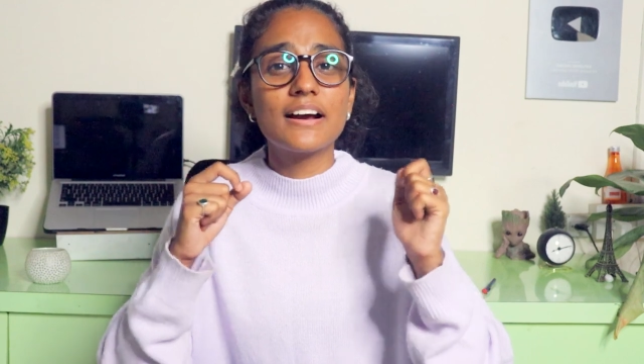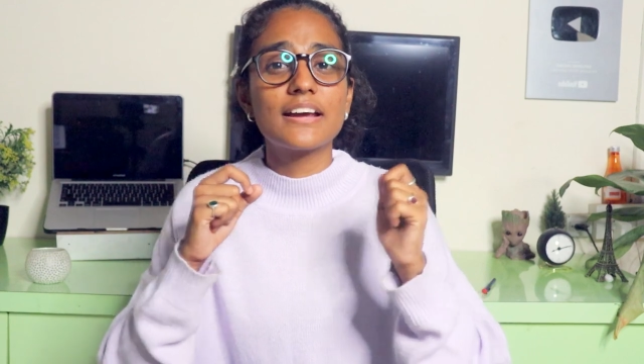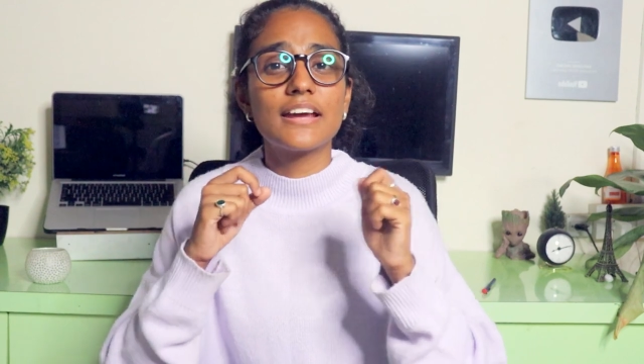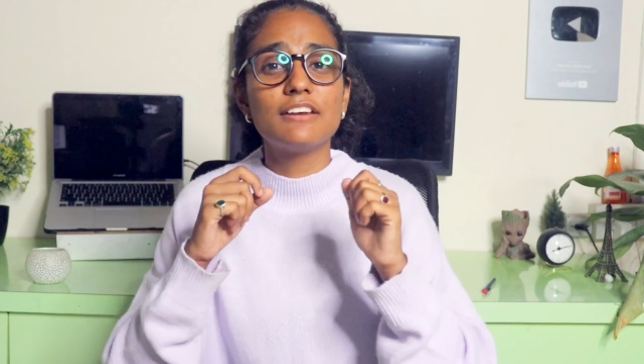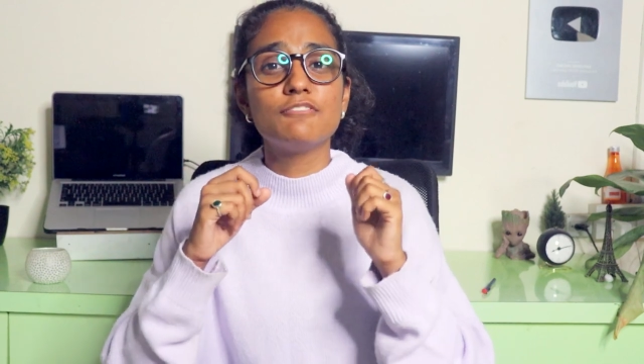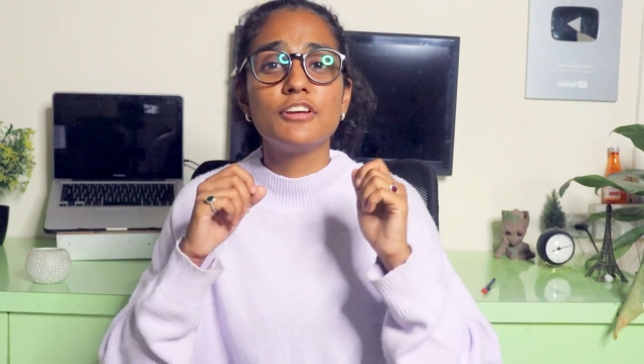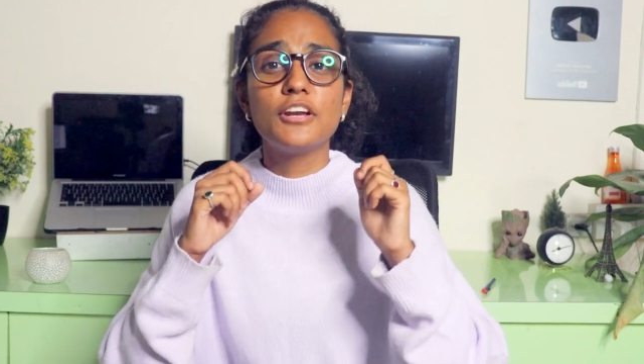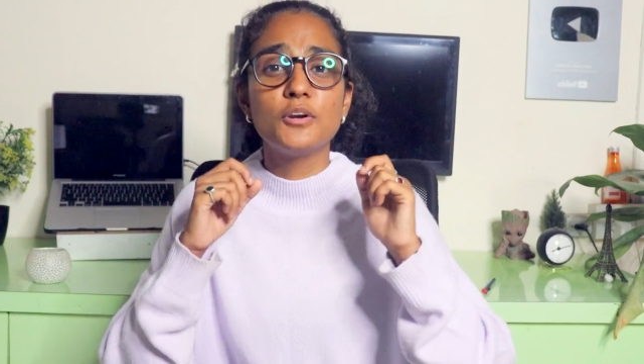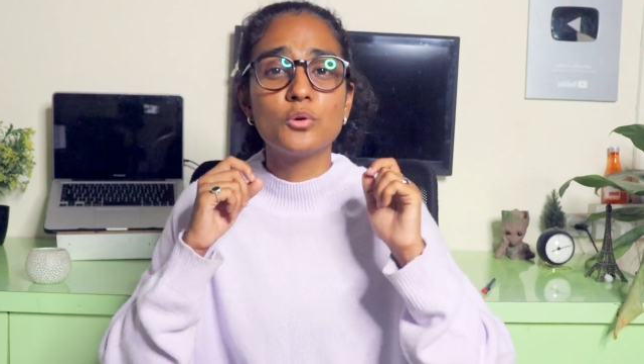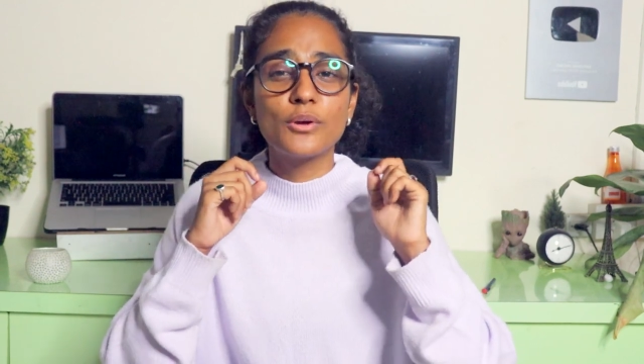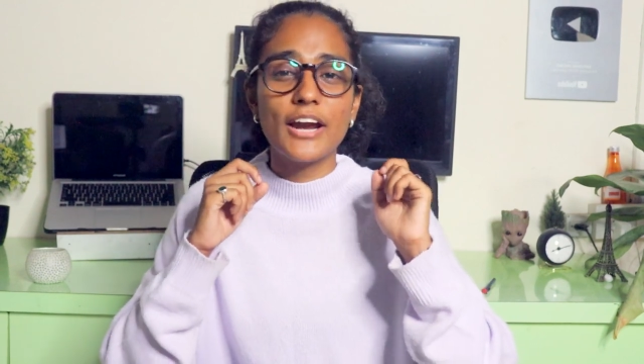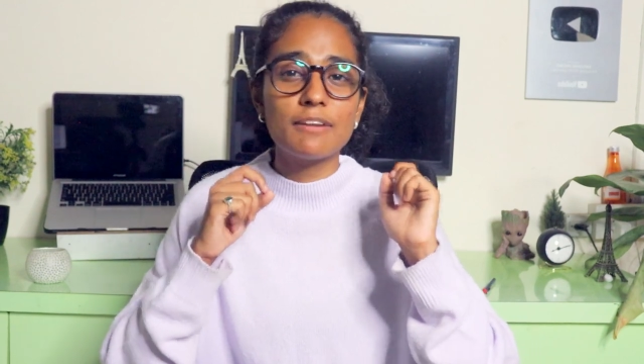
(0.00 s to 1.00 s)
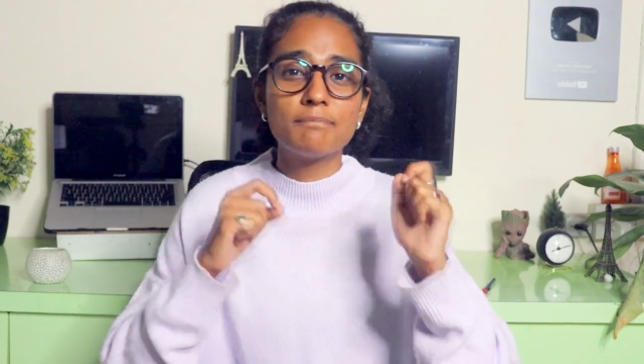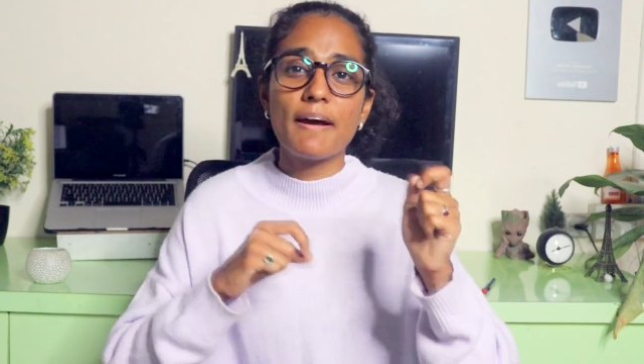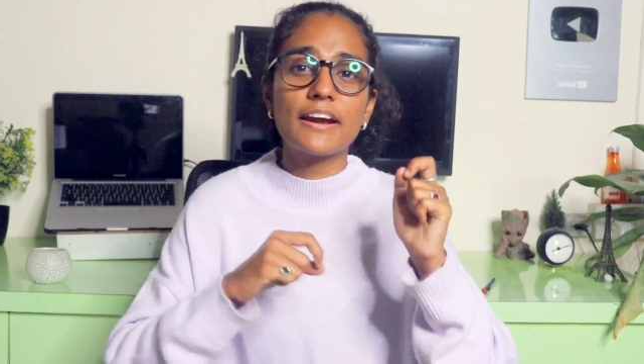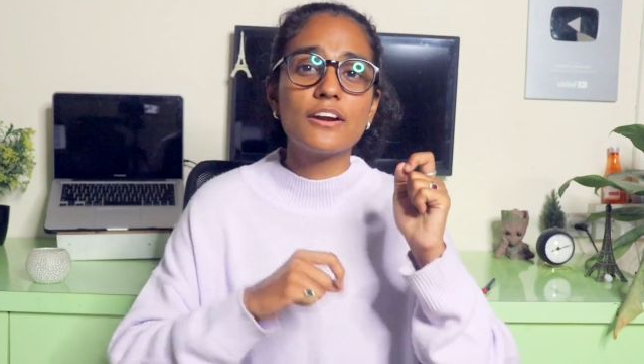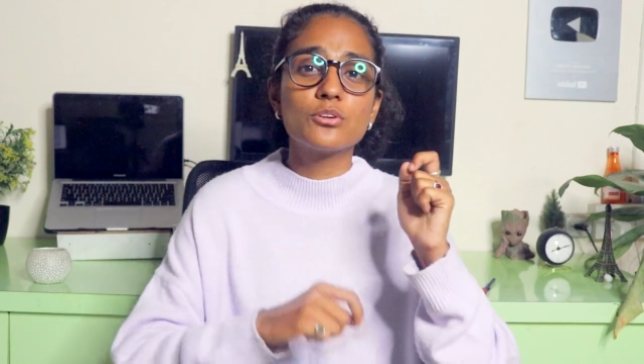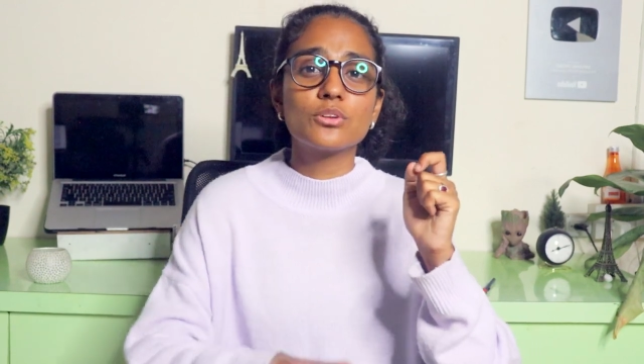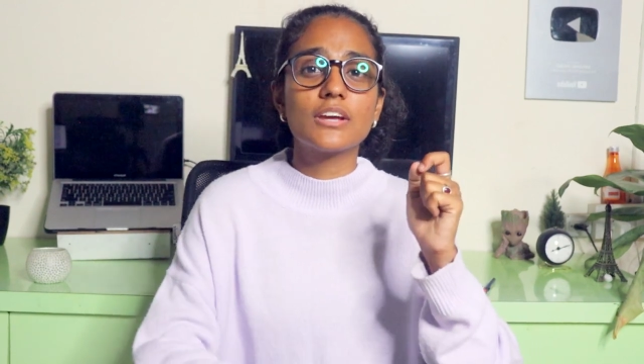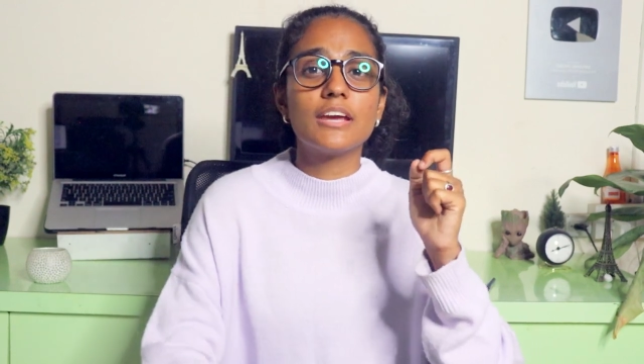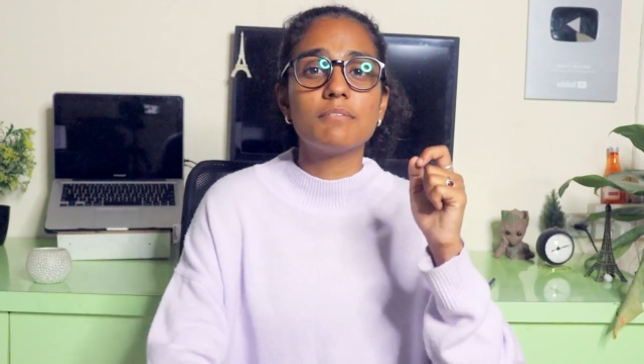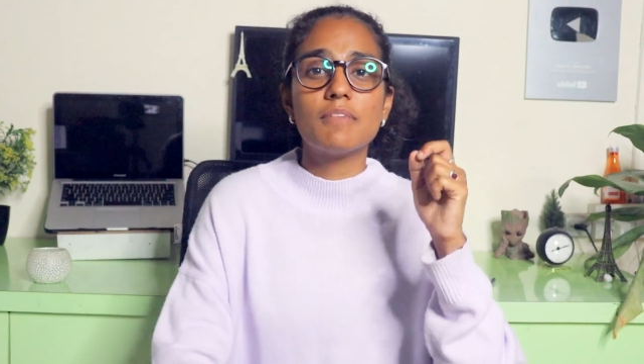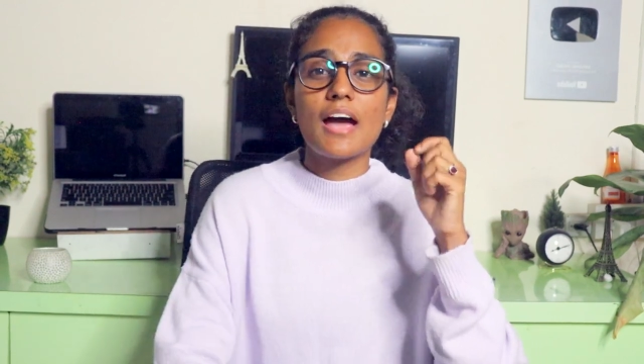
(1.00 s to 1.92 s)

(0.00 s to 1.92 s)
again. We need to get back into the game,